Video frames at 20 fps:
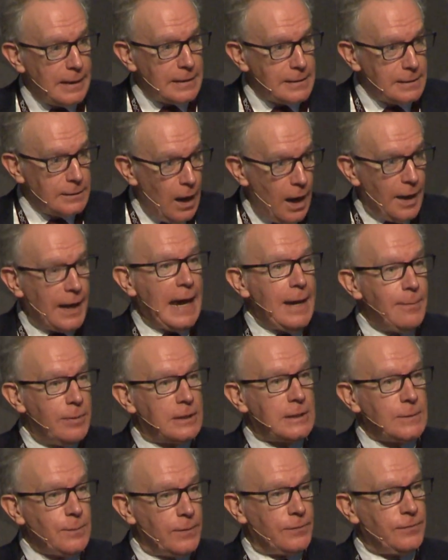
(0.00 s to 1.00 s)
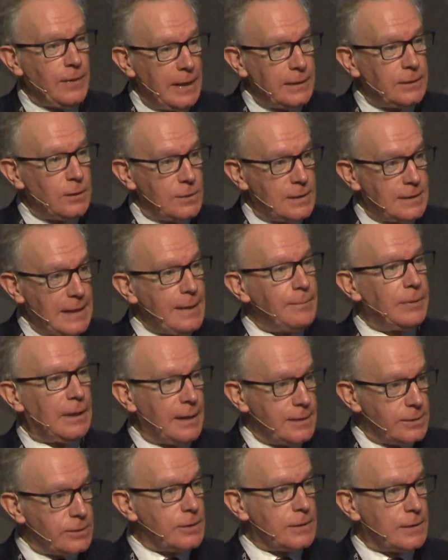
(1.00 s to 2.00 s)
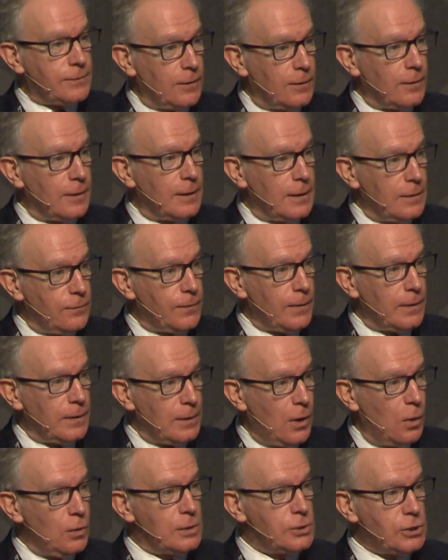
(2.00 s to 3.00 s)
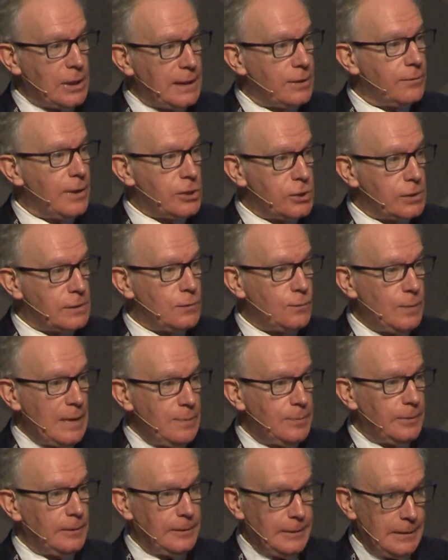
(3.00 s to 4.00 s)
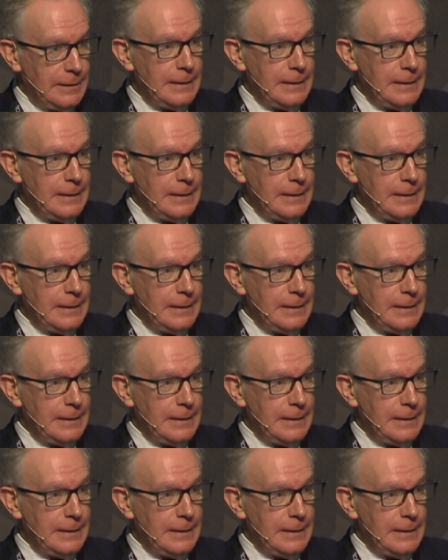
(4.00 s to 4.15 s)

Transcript: it's not able to provide those stabilizers for a whole generation of people.